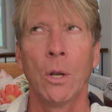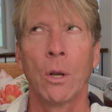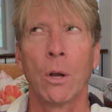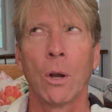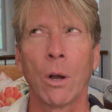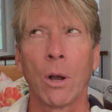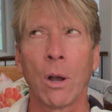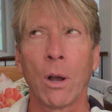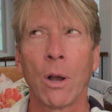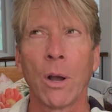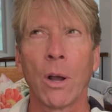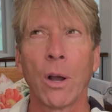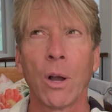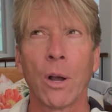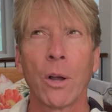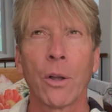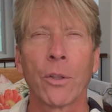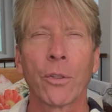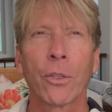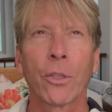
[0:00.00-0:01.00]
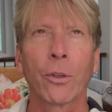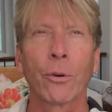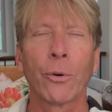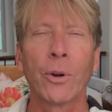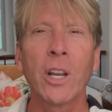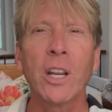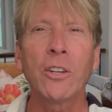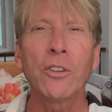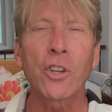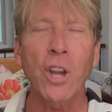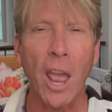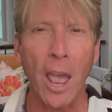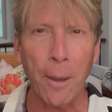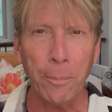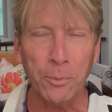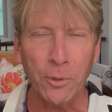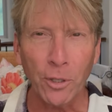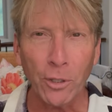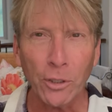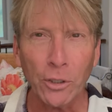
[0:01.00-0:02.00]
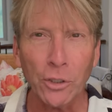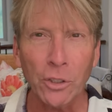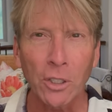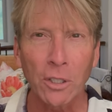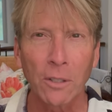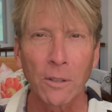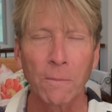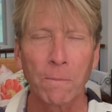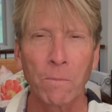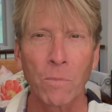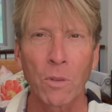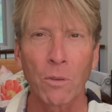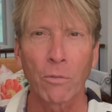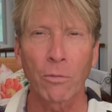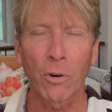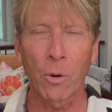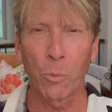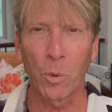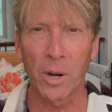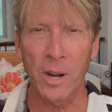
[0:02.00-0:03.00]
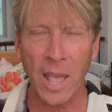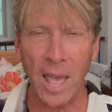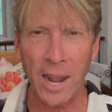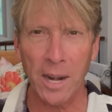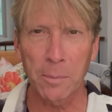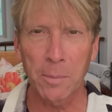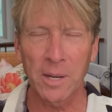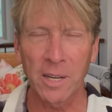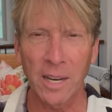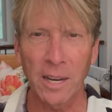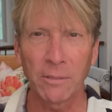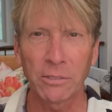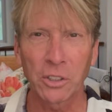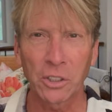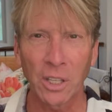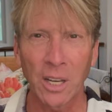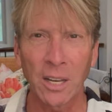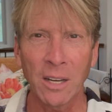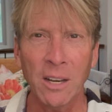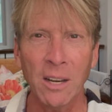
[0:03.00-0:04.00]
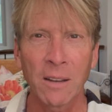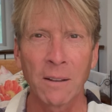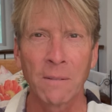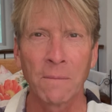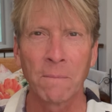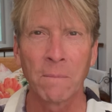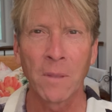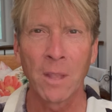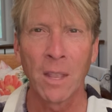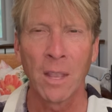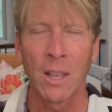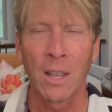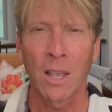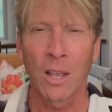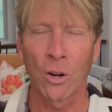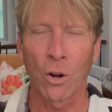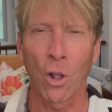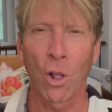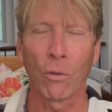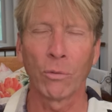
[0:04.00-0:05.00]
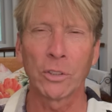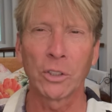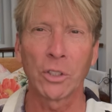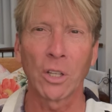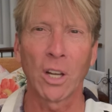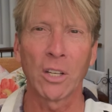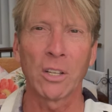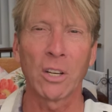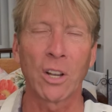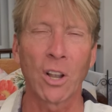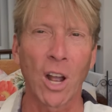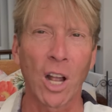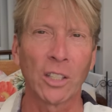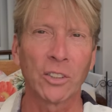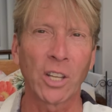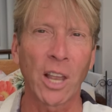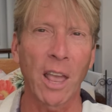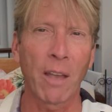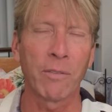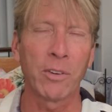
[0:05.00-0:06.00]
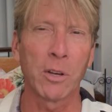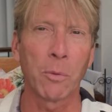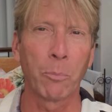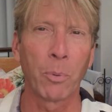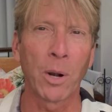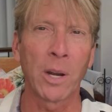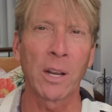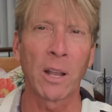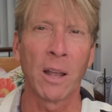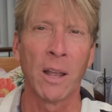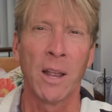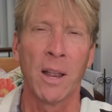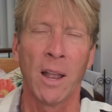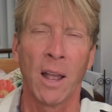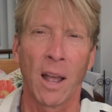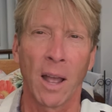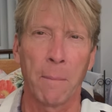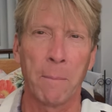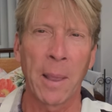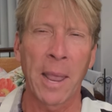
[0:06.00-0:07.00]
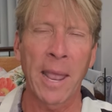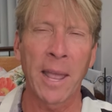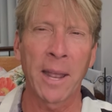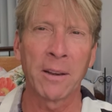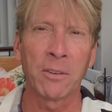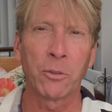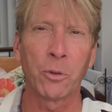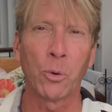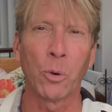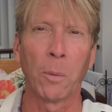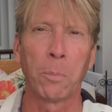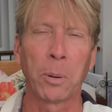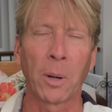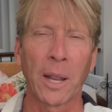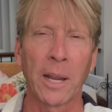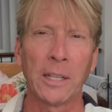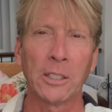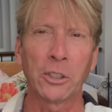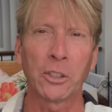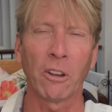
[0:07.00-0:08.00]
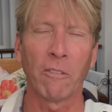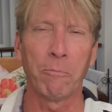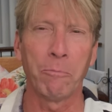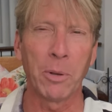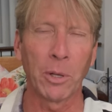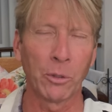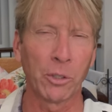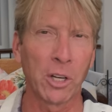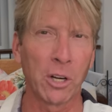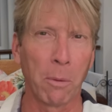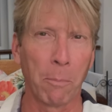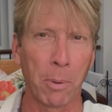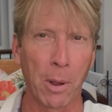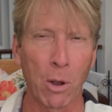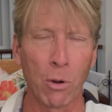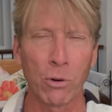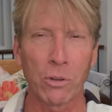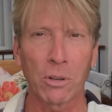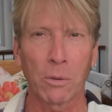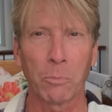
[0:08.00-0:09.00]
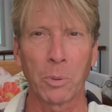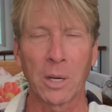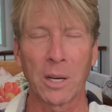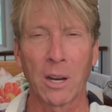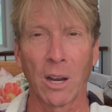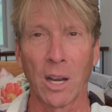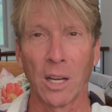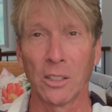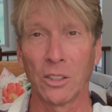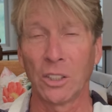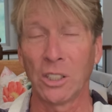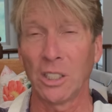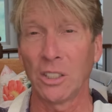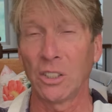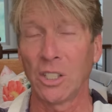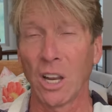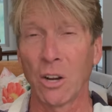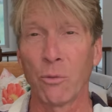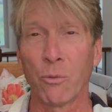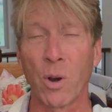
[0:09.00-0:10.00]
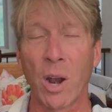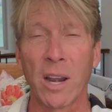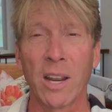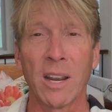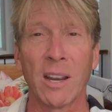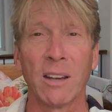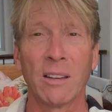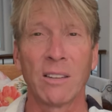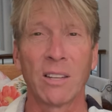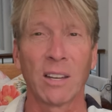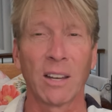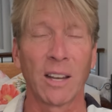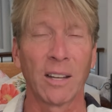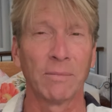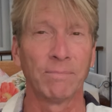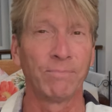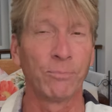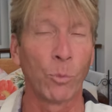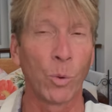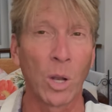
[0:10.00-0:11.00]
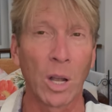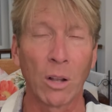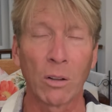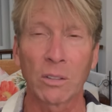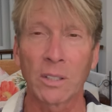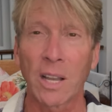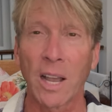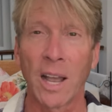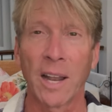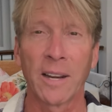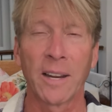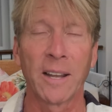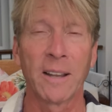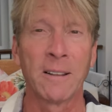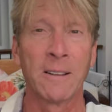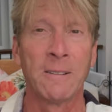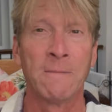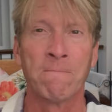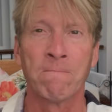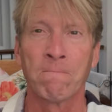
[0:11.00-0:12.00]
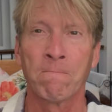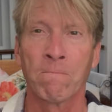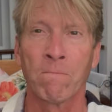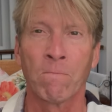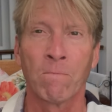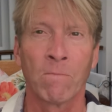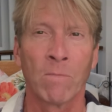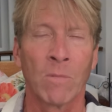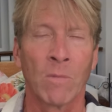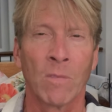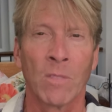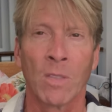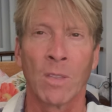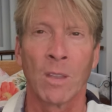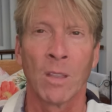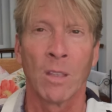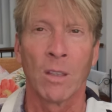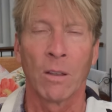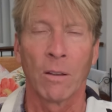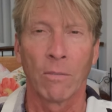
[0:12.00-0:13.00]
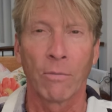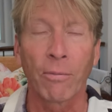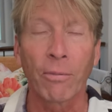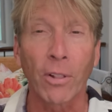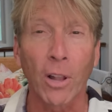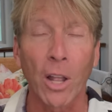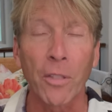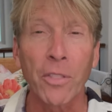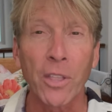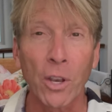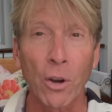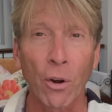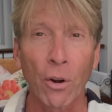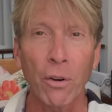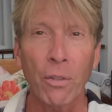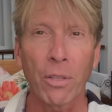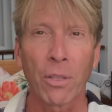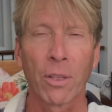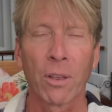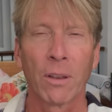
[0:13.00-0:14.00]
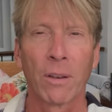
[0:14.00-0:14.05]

Uh, three chapters from when Adam and Eve sinned. And all of a sudden, God's having to bring a, a man to a place of building a boat because he's getting ready to, well, kind of flood the earth.